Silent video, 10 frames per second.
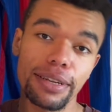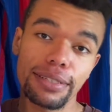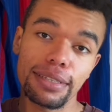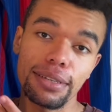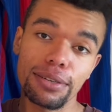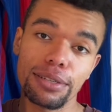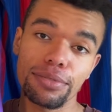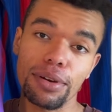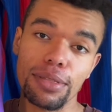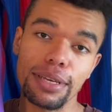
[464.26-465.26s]
a solution
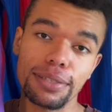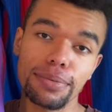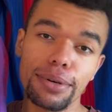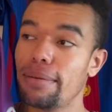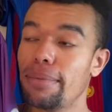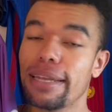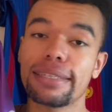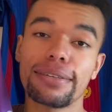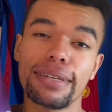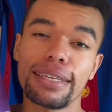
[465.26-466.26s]
for this one, but as
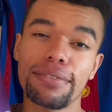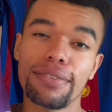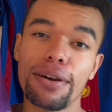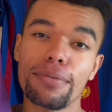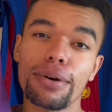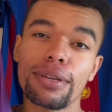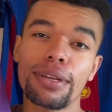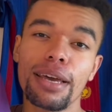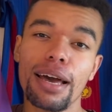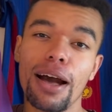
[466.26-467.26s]
soon as I found one,
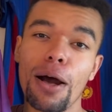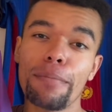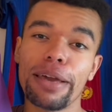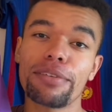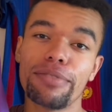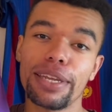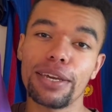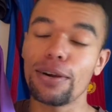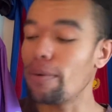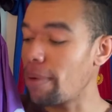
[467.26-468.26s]
I'll make a
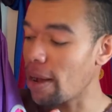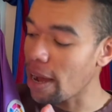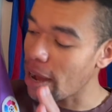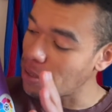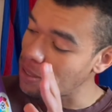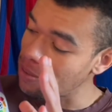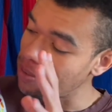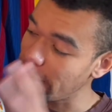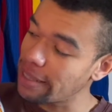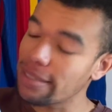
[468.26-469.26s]
video about how to
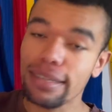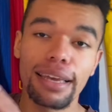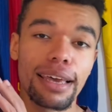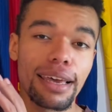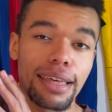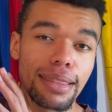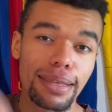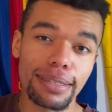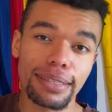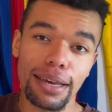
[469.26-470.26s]
fix
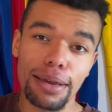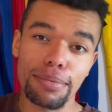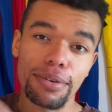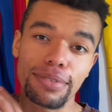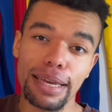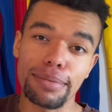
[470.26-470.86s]
this type of name